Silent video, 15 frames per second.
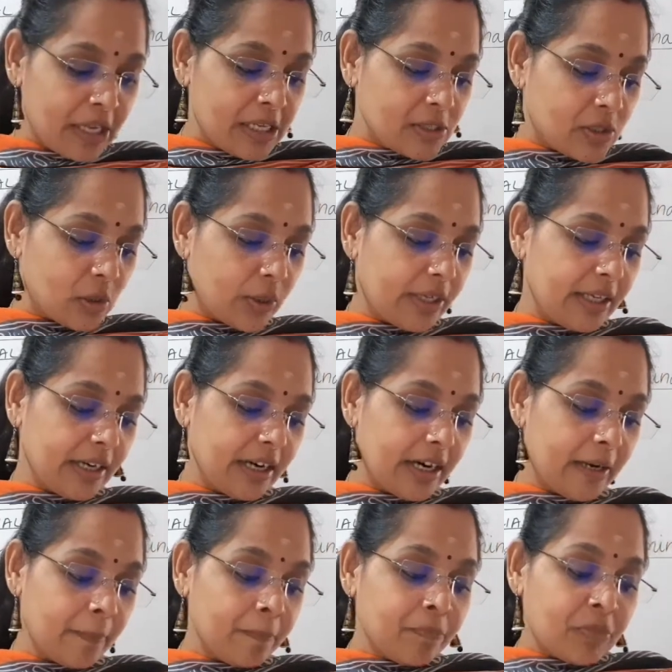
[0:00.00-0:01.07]
So
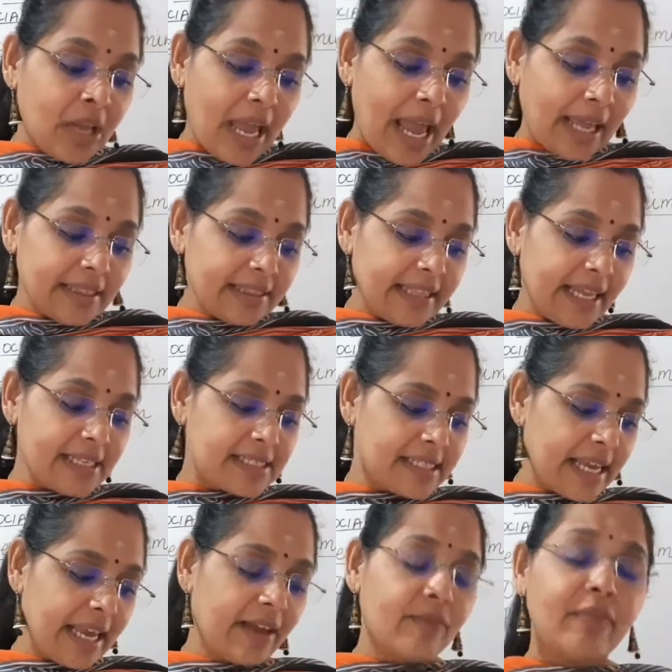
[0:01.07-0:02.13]
here, and they
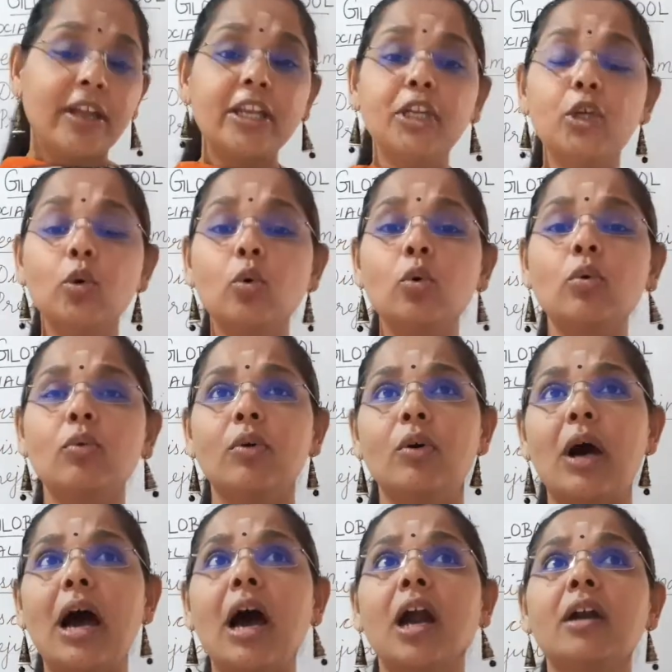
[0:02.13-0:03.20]
say when you
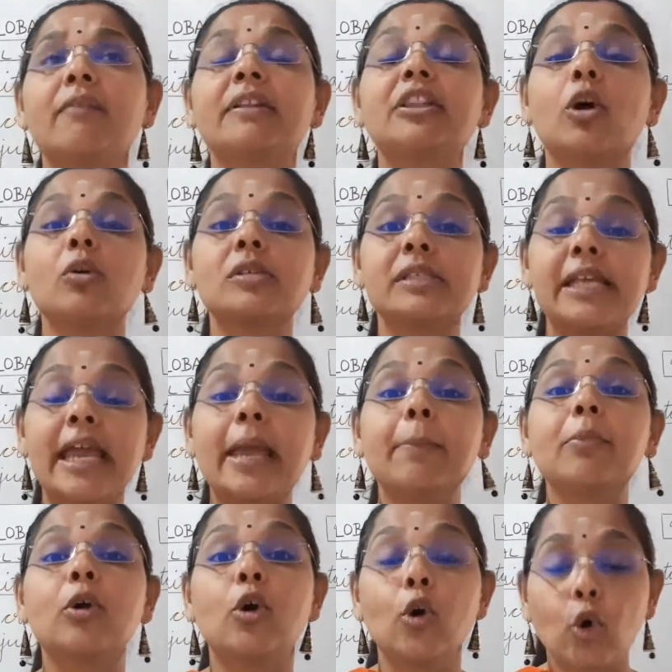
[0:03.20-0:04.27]
are with your
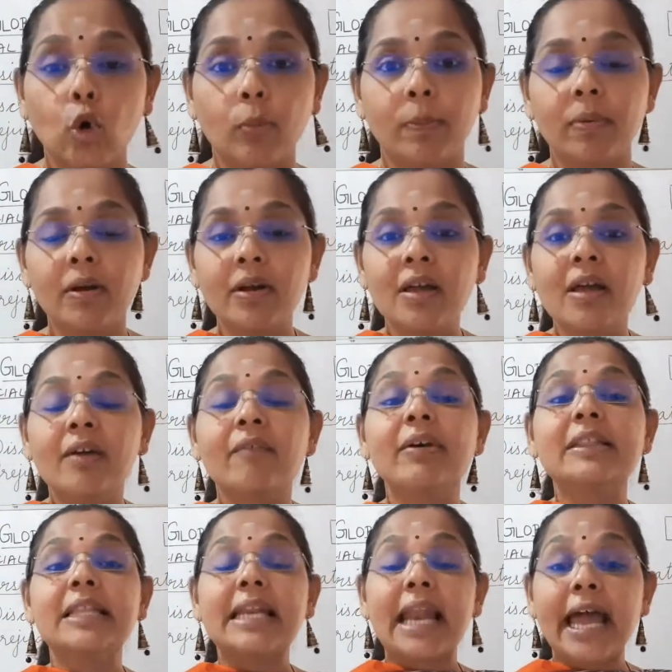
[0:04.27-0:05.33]
same group,
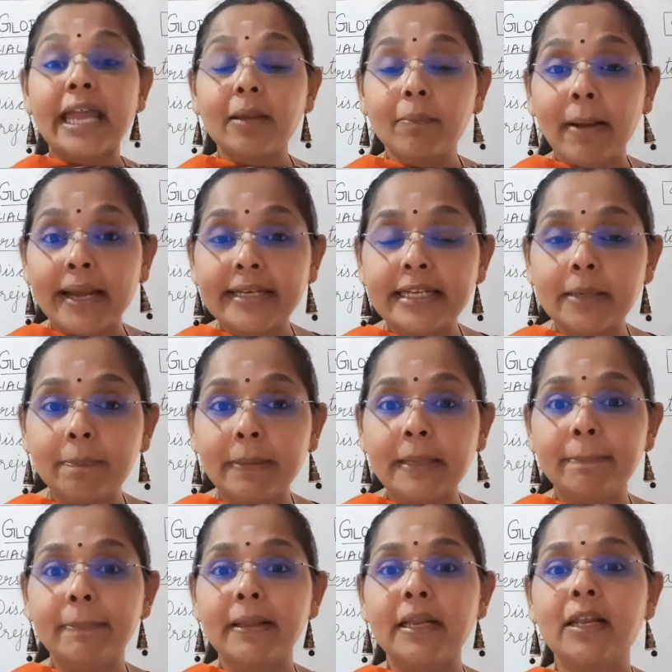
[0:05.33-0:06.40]
with like-minded
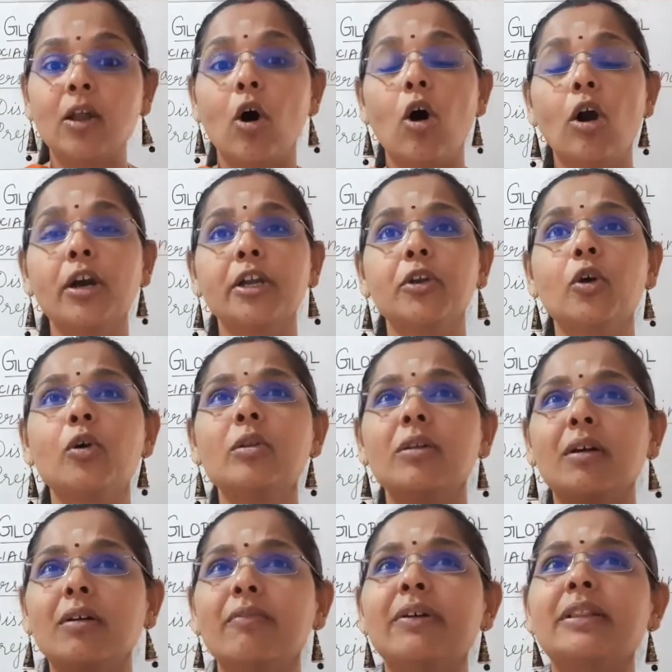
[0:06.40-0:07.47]
people or,
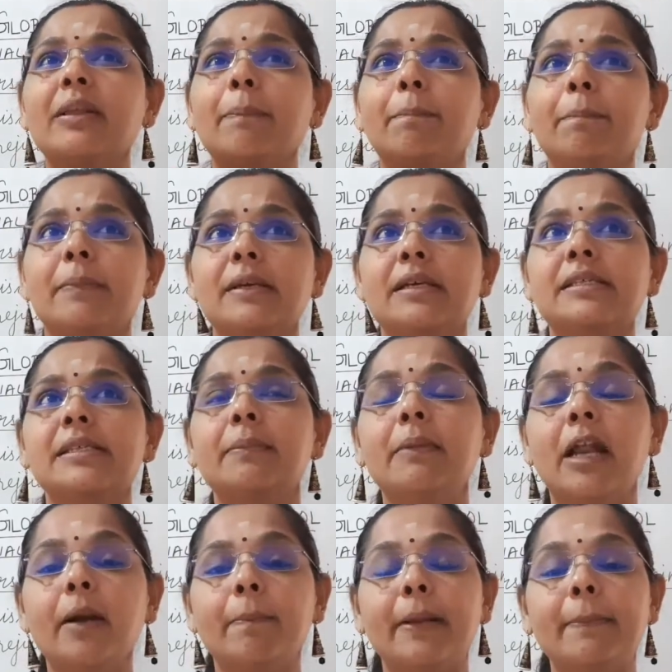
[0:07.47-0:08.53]
with the
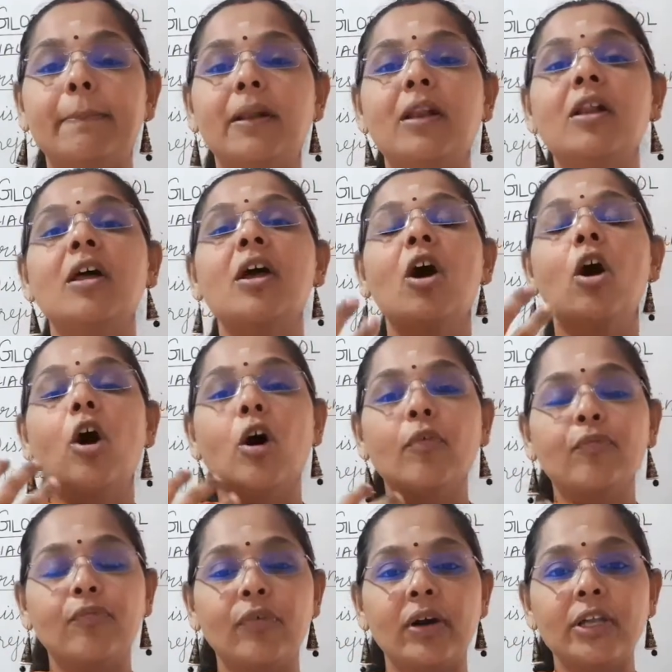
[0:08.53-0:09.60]
similar people
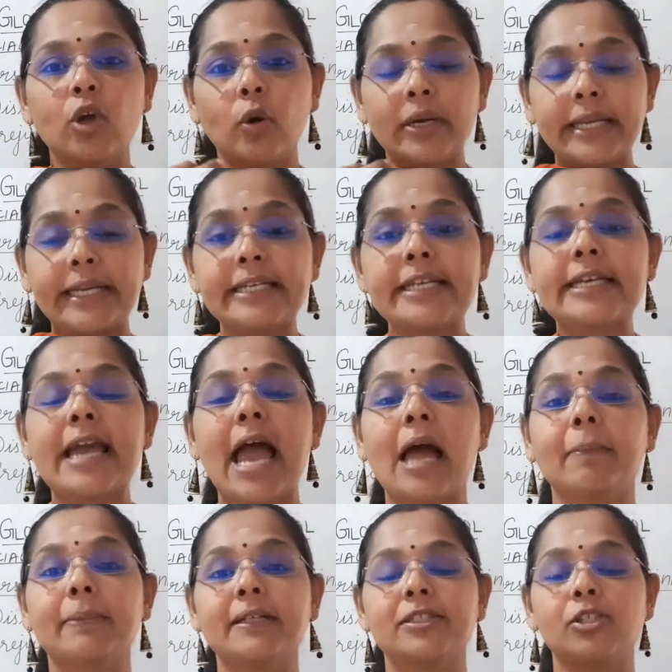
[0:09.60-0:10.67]
of your eating
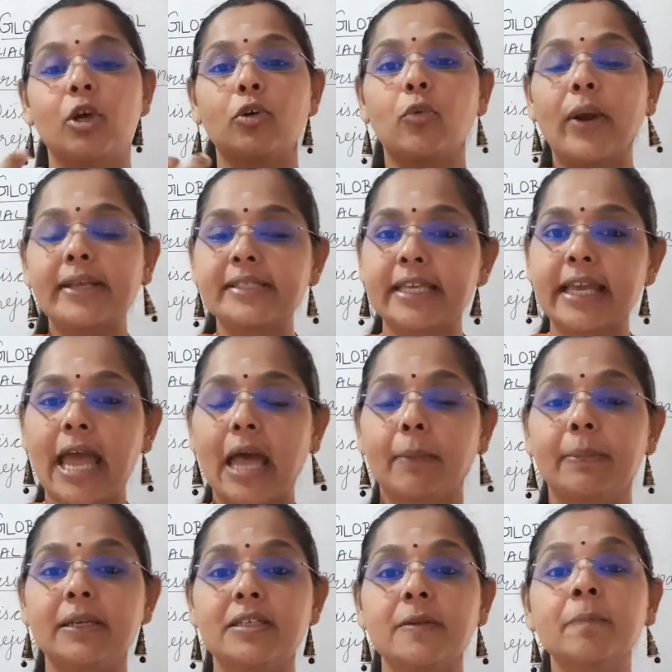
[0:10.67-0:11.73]
habits, your dressing
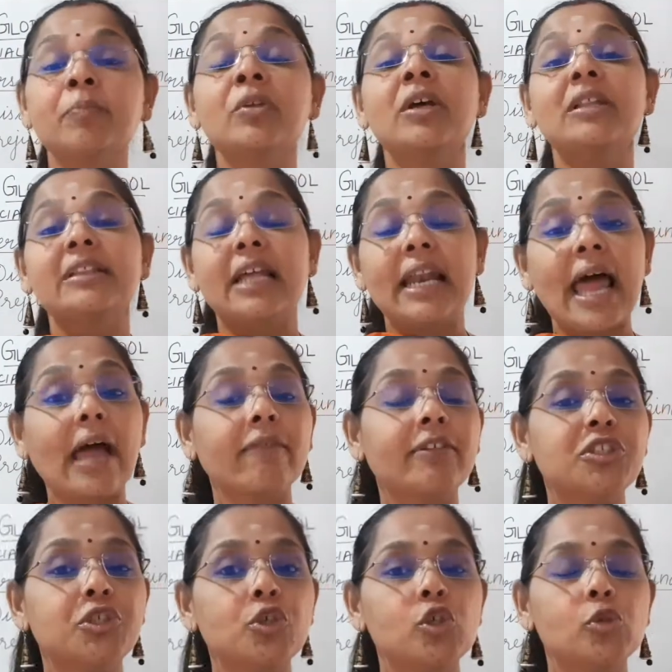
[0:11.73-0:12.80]
habit, the
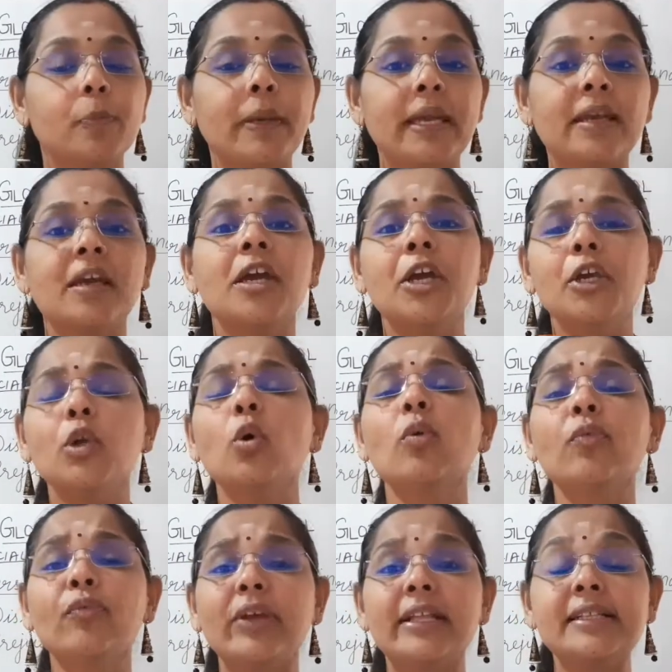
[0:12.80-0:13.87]
language you speak, you
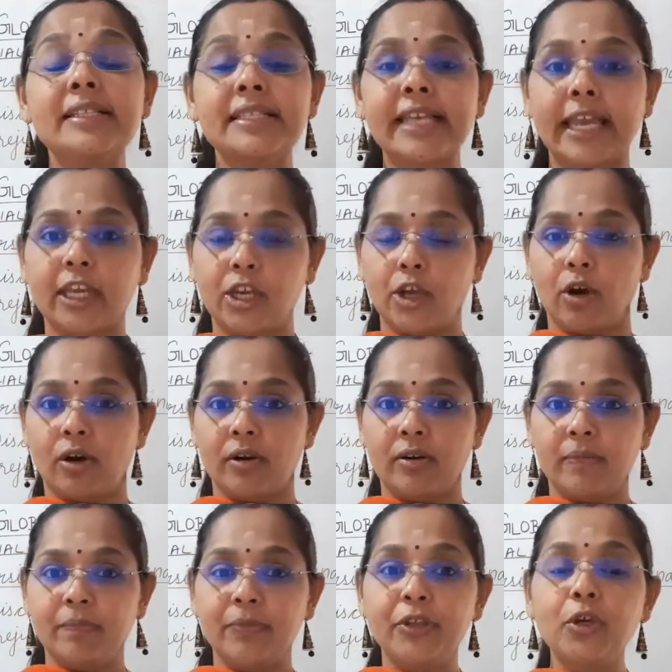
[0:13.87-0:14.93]
feel secure.
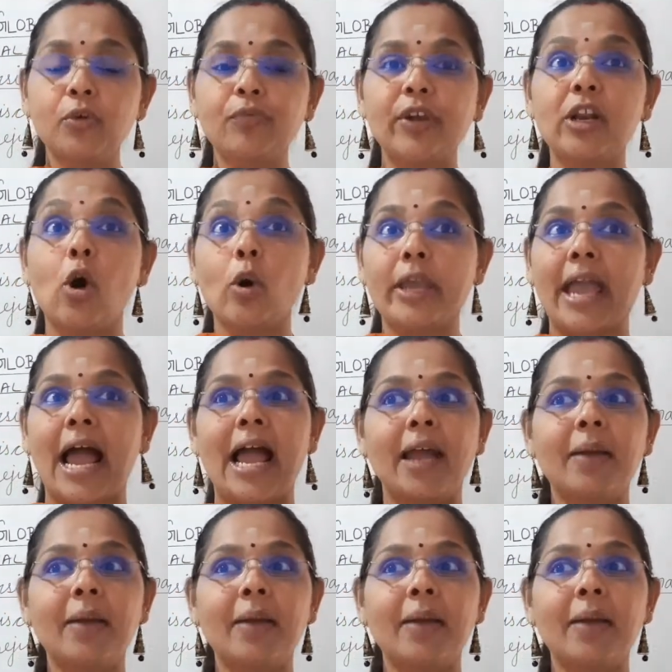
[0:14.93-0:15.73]
You feel, okay,